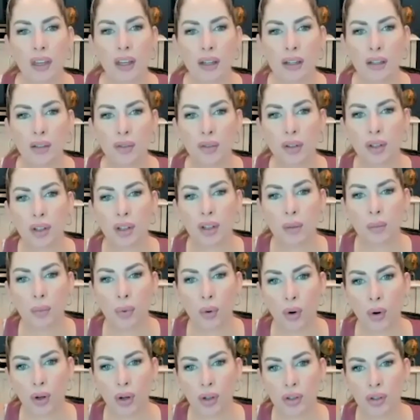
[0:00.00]
it's really
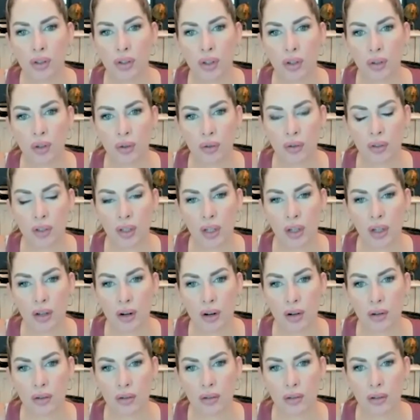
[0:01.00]
important too, to
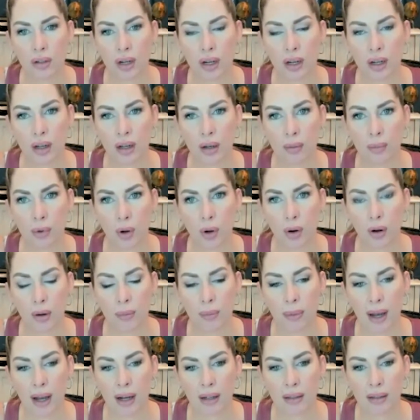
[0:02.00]
note, going
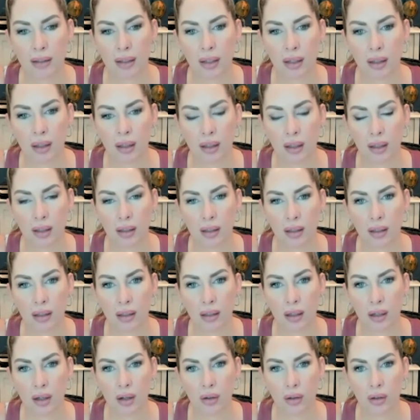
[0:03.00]
back to the
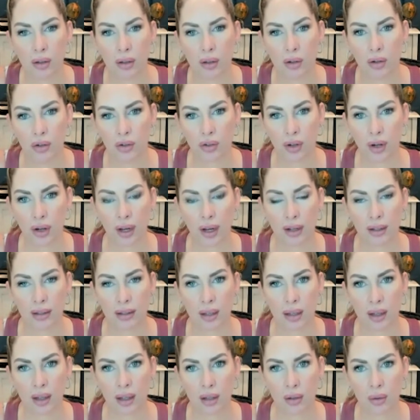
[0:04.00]
nutrients
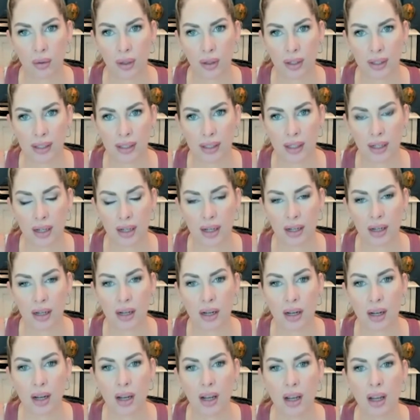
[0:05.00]
that you
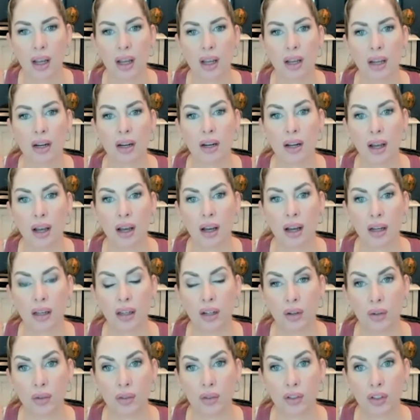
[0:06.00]
listed,
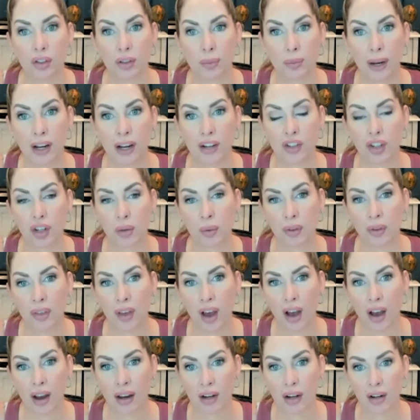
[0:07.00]
especially with
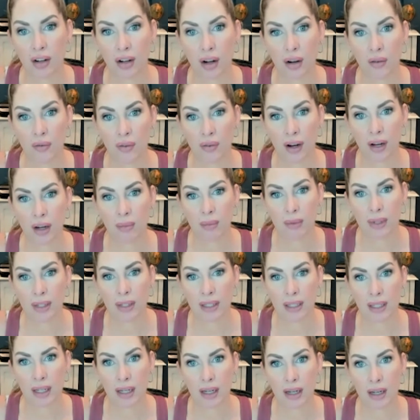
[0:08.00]
iron and vitamin
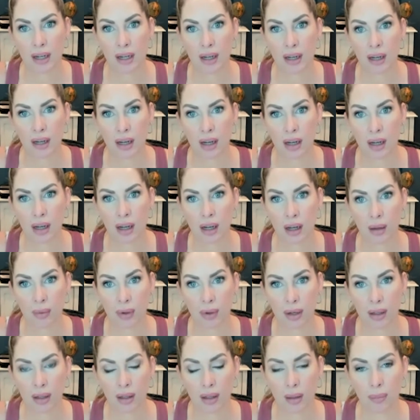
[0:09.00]
D,
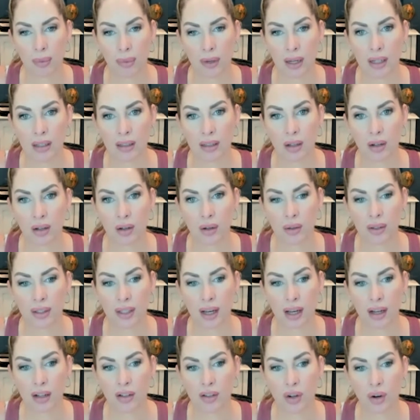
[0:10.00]
and the B's, you
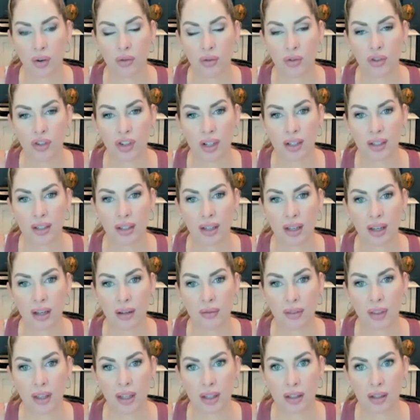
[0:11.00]
said, don't just
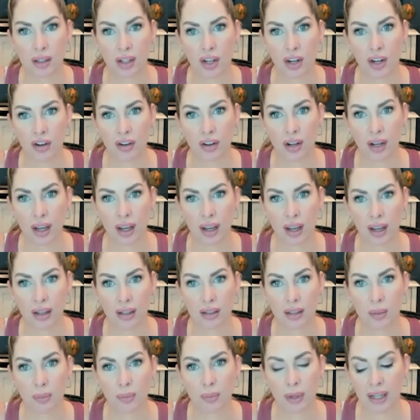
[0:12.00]
give this to your
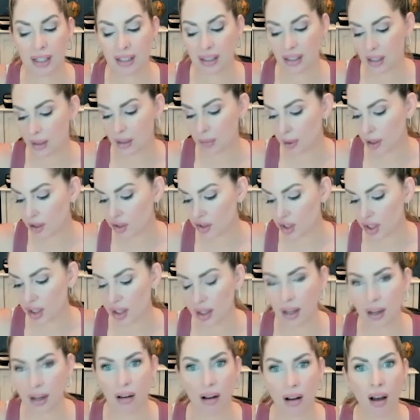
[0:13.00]
kids, because especially
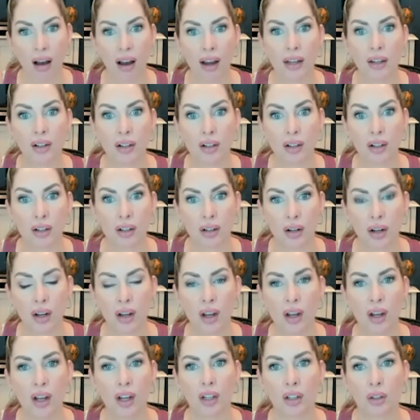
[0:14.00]
like iron,
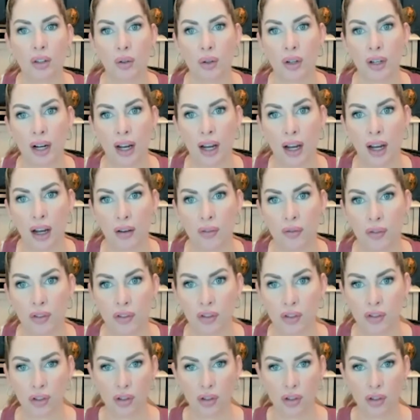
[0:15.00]
you could have,